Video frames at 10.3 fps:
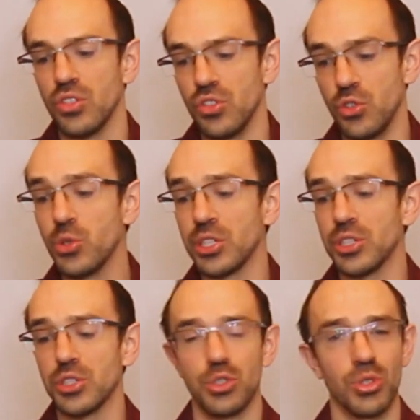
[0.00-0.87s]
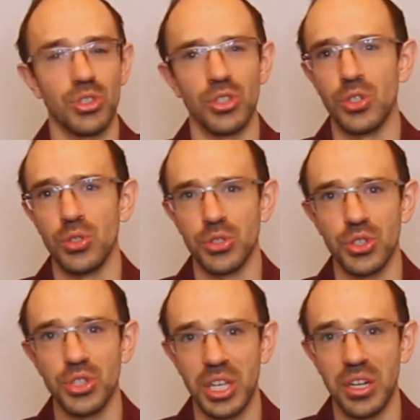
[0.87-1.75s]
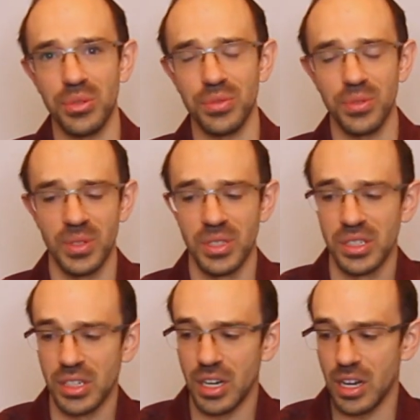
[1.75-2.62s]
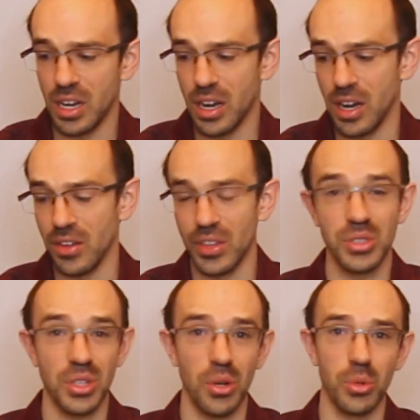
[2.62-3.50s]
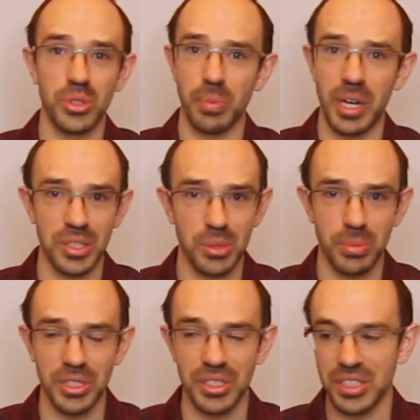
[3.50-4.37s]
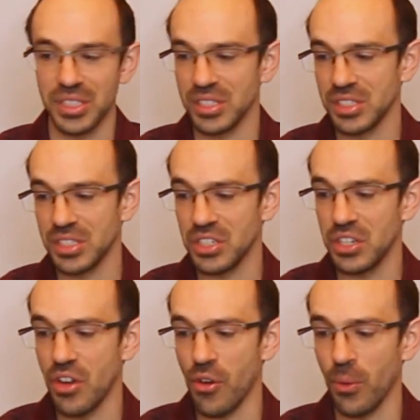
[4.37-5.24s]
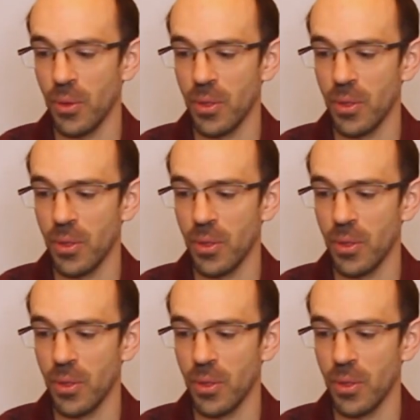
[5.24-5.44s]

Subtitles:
you can just drill the holes yourself. That's always a possibility, you know.